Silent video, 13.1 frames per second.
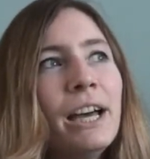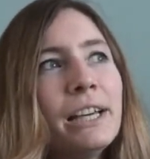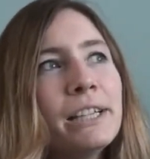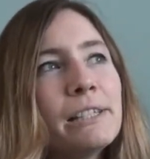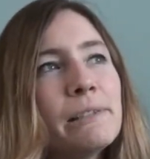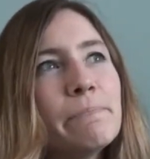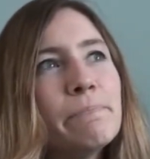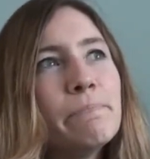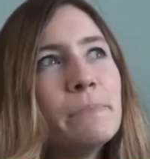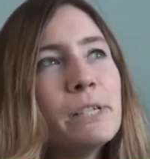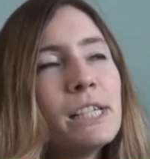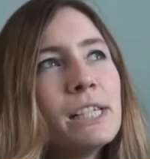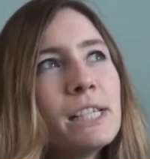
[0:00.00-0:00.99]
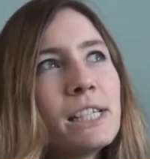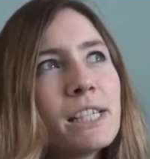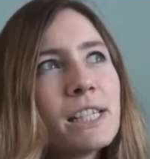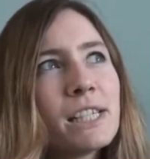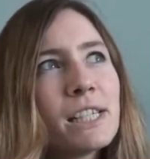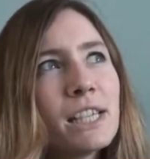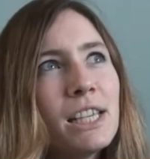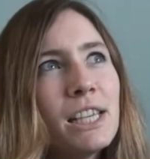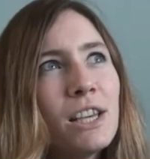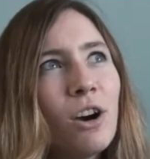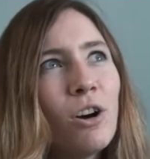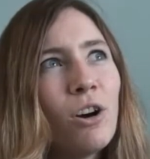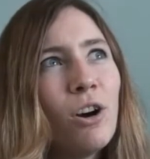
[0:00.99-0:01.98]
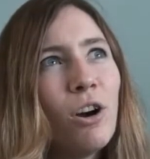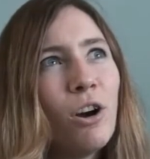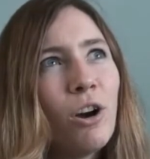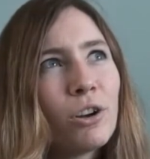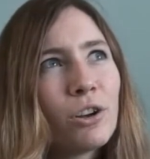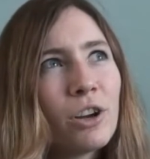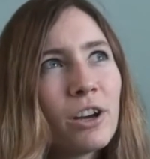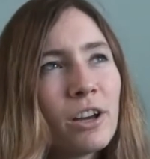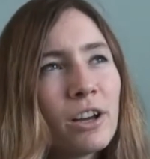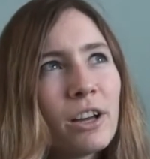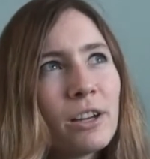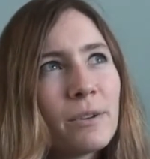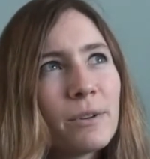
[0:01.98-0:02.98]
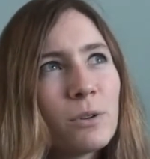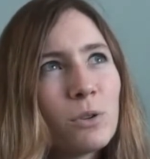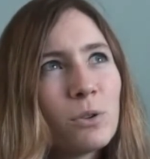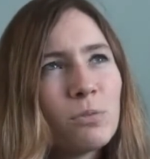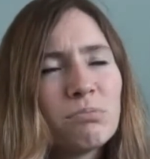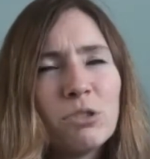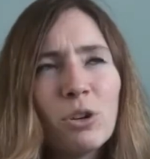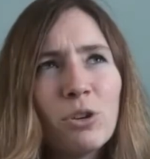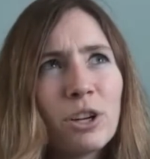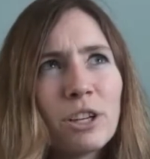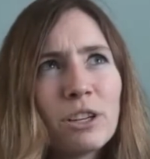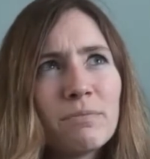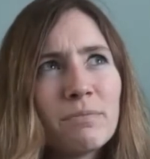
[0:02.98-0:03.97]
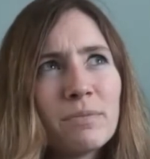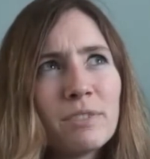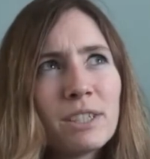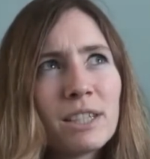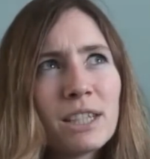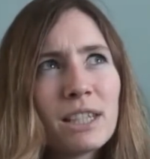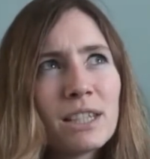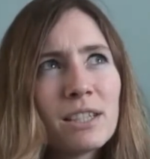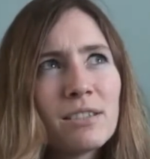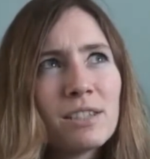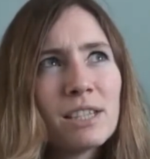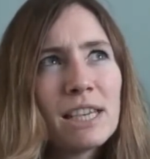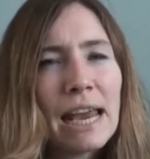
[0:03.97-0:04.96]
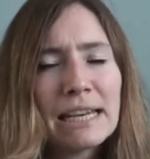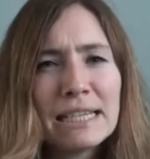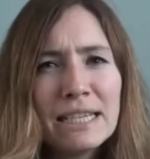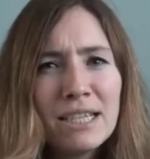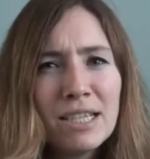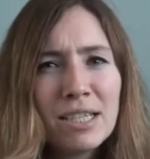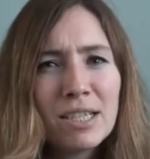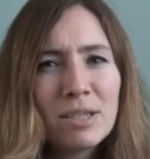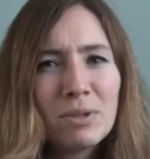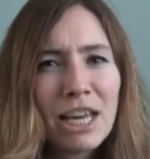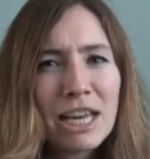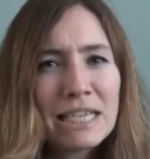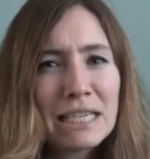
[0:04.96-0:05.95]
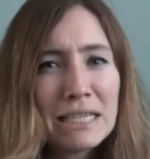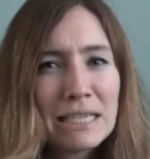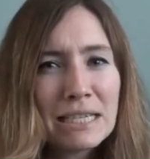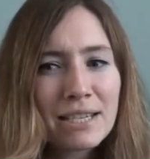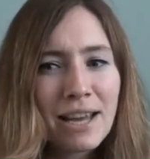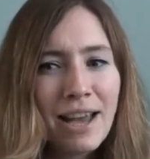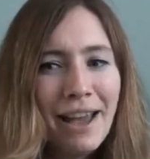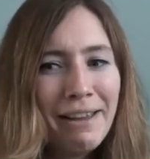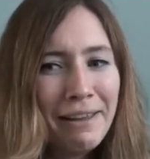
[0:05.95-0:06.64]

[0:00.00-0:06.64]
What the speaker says: The ogre, or not ogre, Yeti. She was Yeti, I